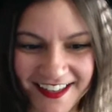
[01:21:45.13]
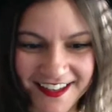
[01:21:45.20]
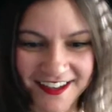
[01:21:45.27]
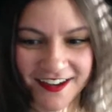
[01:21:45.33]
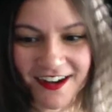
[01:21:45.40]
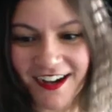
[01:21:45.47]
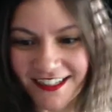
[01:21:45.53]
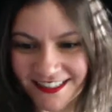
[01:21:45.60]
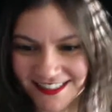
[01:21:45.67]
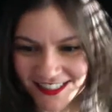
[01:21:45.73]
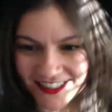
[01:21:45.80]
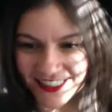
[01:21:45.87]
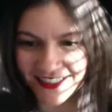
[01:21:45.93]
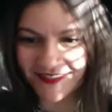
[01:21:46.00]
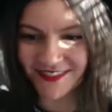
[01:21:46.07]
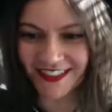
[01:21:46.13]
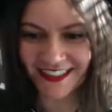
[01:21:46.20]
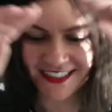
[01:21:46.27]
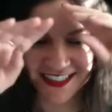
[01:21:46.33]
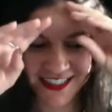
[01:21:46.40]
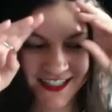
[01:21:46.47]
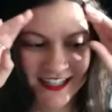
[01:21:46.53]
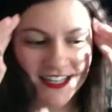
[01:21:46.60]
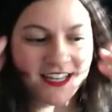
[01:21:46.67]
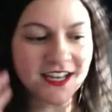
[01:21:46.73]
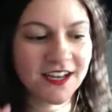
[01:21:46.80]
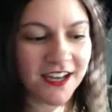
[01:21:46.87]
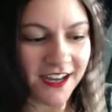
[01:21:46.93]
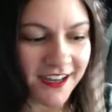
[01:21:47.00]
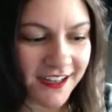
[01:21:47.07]
Awesome.
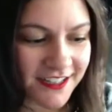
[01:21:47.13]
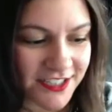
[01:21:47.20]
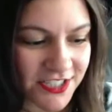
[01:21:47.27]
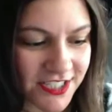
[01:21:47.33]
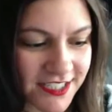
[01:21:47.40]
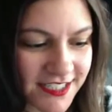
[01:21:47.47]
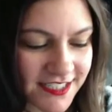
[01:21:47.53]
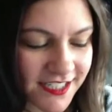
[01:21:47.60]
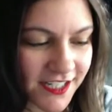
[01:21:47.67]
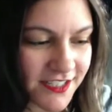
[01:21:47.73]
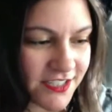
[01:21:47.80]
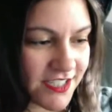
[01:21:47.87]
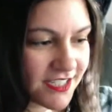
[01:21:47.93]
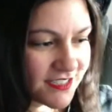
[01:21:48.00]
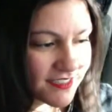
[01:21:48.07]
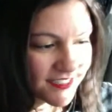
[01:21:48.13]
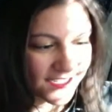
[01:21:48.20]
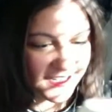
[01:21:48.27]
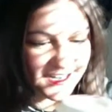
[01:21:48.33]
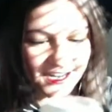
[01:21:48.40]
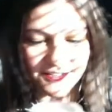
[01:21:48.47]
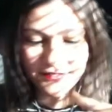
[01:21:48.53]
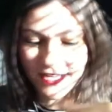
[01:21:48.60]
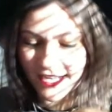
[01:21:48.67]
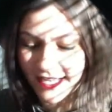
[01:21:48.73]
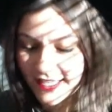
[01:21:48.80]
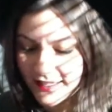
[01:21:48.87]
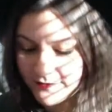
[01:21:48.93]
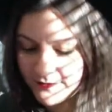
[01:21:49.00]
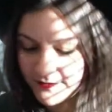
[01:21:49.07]
Oh, she is such. Uh, I
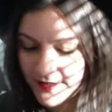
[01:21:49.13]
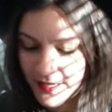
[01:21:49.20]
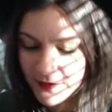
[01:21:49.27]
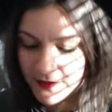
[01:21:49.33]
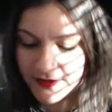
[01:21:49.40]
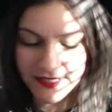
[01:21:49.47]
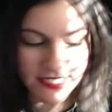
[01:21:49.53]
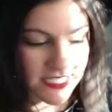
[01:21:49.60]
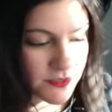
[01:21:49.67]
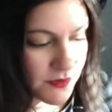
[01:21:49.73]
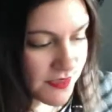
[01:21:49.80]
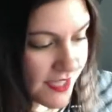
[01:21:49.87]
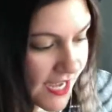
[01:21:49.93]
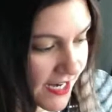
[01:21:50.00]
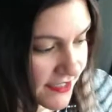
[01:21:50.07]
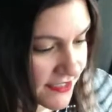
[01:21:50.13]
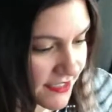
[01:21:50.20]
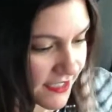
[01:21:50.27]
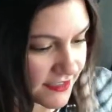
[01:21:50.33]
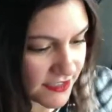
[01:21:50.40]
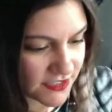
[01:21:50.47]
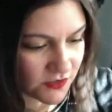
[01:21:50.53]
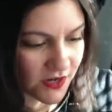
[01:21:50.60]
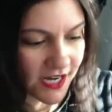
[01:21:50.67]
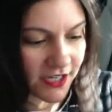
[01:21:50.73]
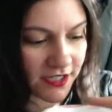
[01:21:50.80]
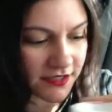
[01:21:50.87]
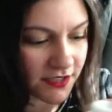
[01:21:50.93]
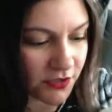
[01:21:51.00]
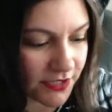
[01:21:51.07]
I am obsessed with accents, so I
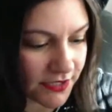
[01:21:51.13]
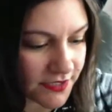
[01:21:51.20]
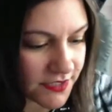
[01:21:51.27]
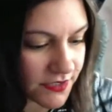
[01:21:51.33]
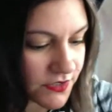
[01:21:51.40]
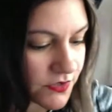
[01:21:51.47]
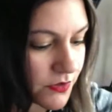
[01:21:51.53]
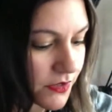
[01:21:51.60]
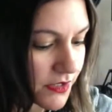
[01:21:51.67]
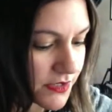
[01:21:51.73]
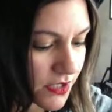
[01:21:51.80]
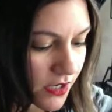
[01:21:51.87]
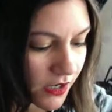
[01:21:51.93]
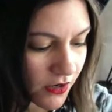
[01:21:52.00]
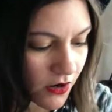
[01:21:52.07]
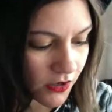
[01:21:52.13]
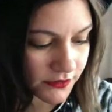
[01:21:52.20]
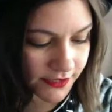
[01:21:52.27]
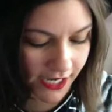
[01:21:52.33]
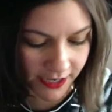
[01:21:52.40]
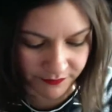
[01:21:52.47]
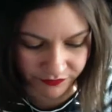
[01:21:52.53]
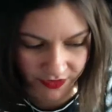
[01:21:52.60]
could literally listen to her talk all day.